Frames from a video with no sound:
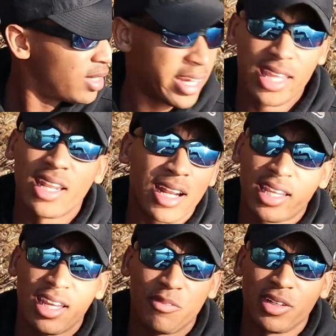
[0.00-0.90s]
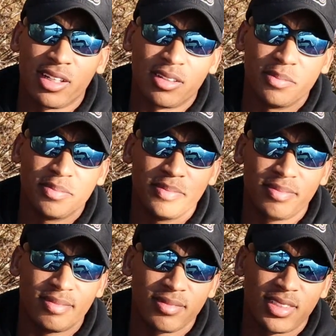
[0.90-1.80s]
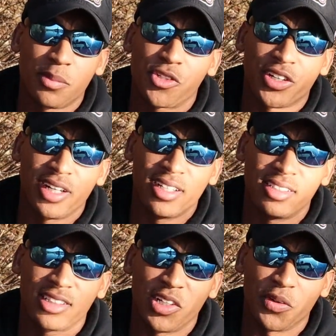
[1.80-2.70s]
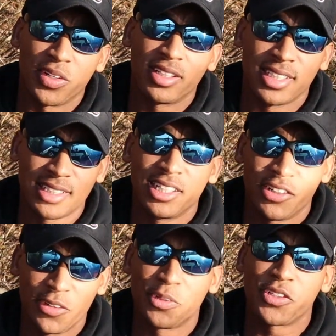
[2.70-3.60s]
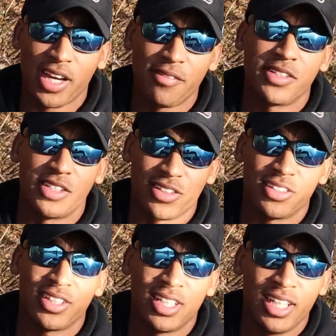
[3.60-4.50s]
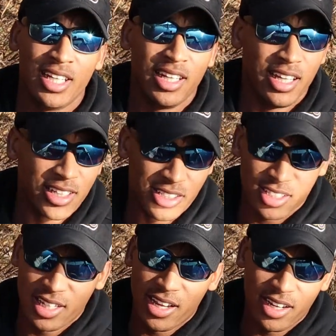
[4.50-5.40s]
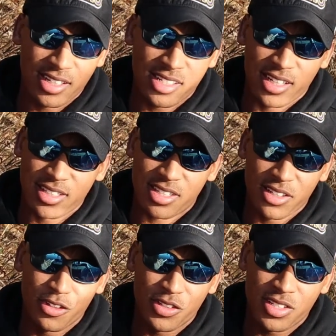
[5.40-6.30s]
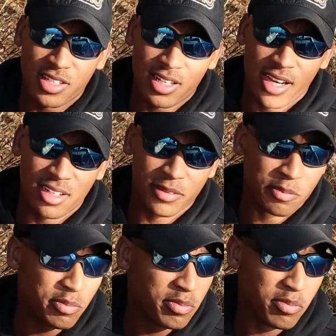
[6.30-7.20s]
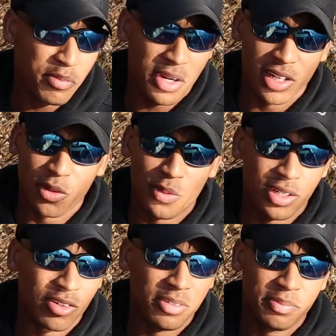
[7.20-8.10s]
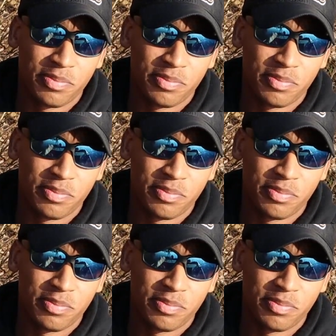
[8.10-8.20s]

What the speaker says: I can't really demonstrate any slower because that's literally what you have to do. Just allow that tail just to kind of barely wiggle.